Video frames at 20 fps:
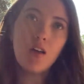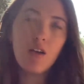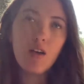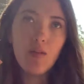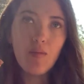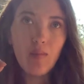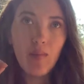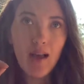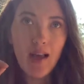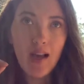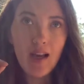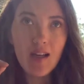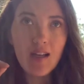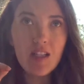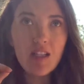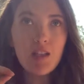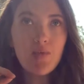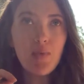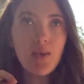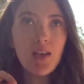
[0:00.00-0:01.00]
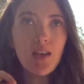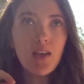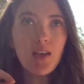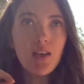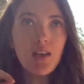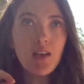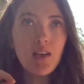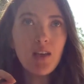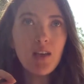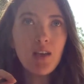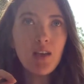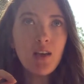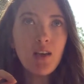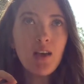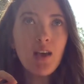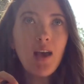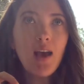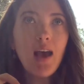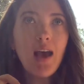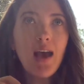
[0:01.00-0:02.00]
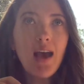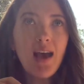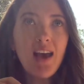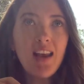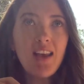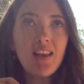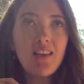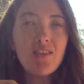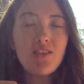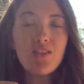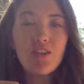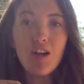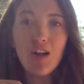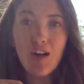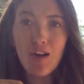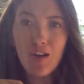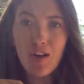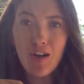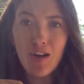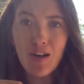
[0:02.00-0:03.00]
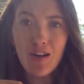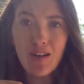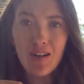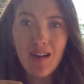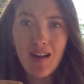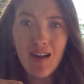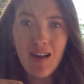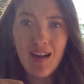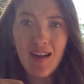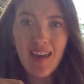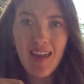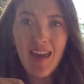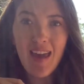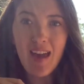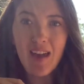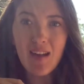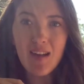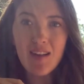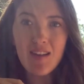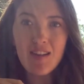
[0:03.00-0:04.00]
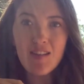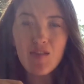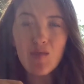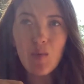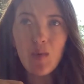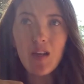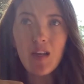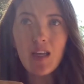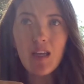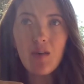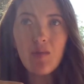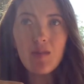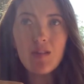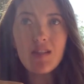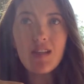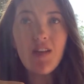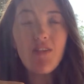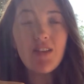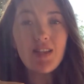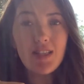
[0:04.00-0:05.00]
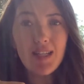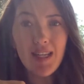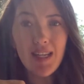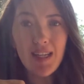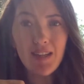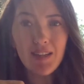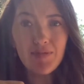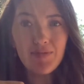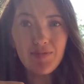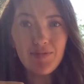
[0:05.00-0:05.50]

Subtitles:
my husband had his daughter, Candace, when he was 17.